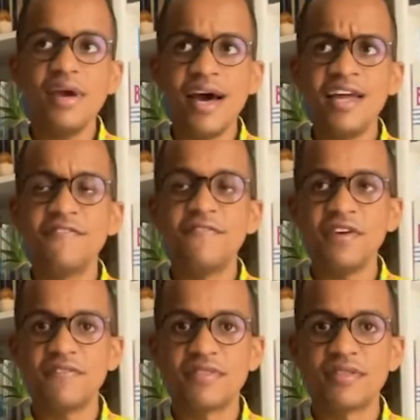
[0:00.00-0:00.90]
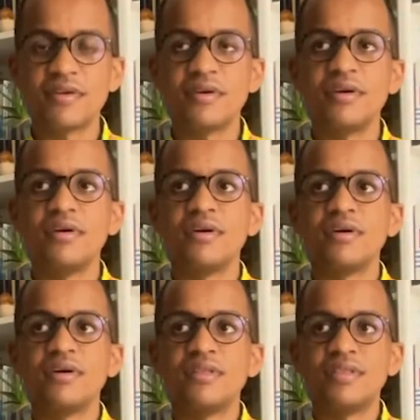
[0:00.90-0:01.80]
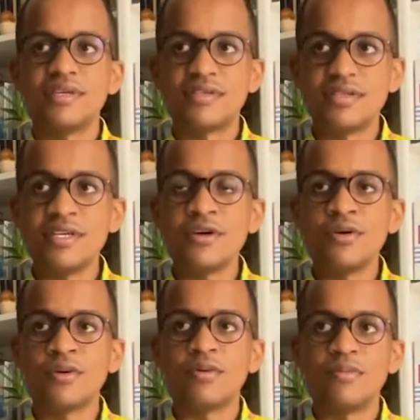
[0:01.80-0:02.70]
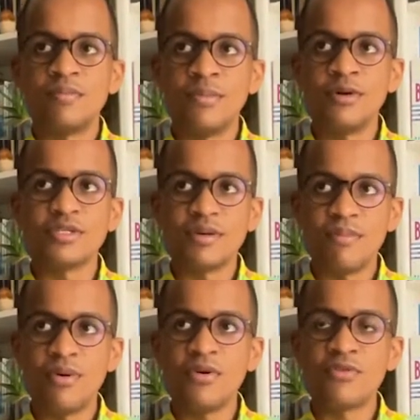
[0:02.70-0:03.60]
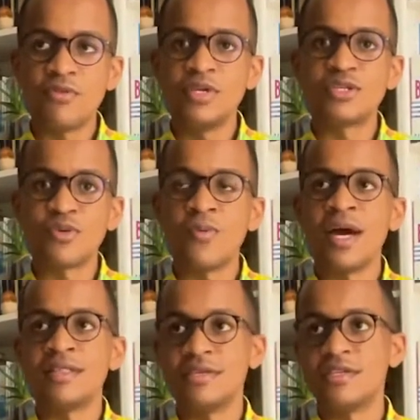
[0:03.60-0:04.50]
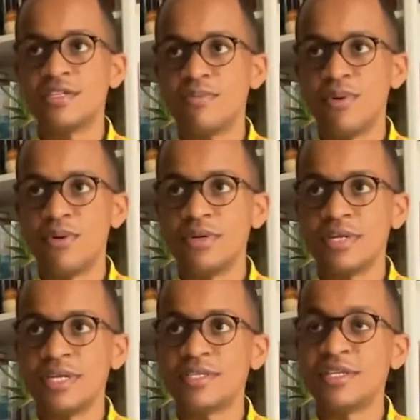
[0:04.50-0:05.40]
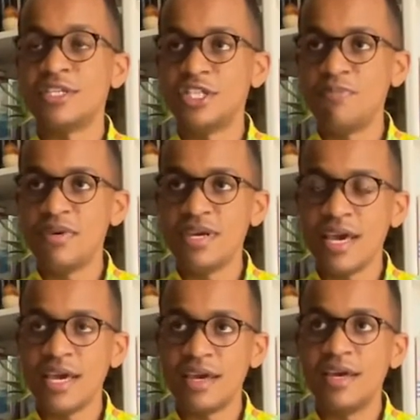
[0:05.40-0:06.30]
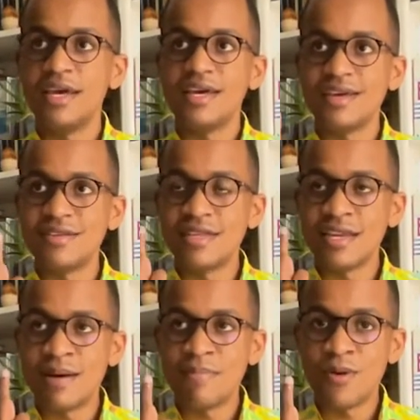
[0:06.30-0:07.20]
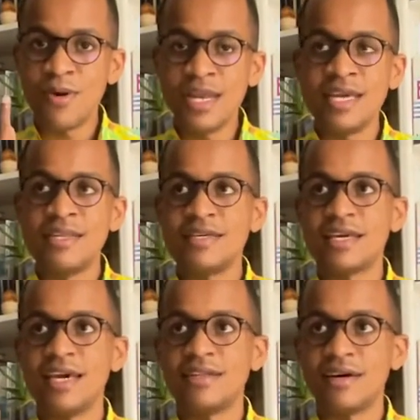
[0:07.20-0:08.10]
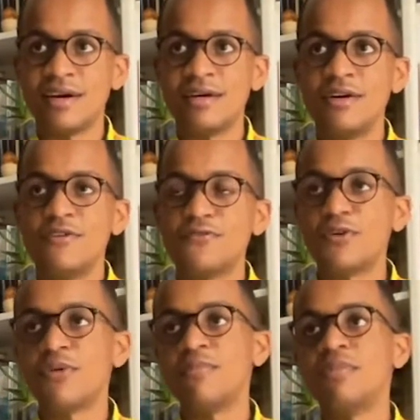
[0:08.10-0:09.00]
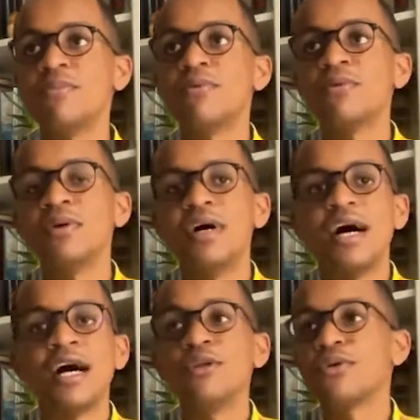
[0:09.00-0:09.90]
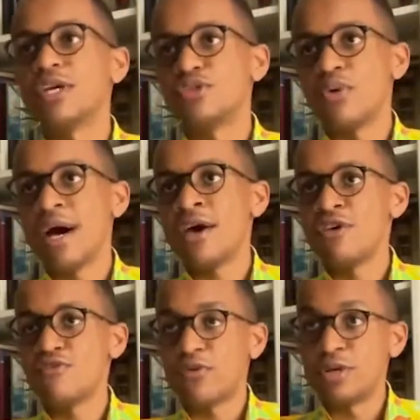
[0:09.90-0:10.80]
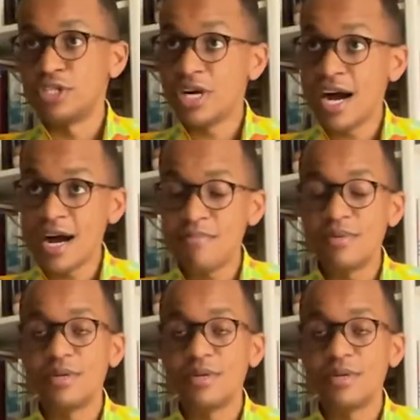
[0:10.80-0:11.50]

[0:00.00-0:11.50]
And 5th, the single most important reason why this is important is the GPA is the number 1 indicator for when people are looking to hire you for a job,